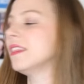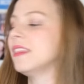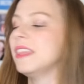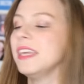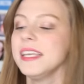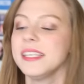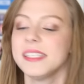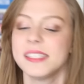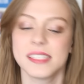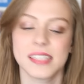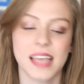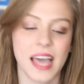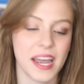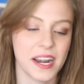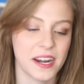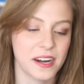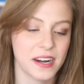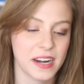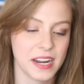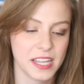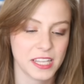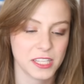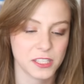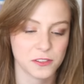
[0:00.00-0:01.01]
This
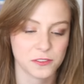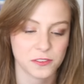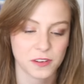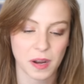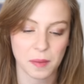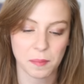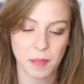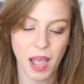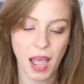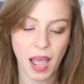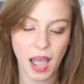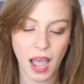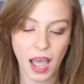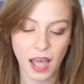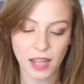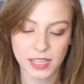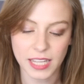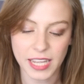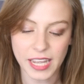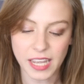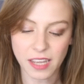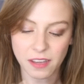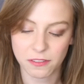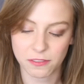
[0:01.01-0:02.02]
letter is from
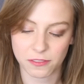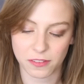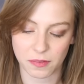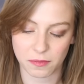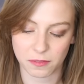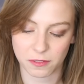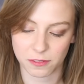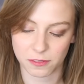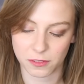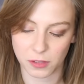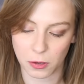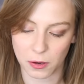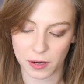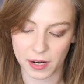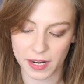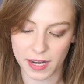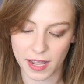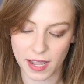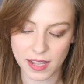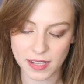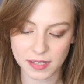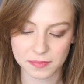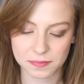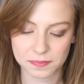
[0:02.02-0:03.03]
Holly from
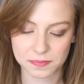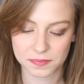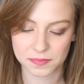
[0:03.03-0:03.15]
Florida.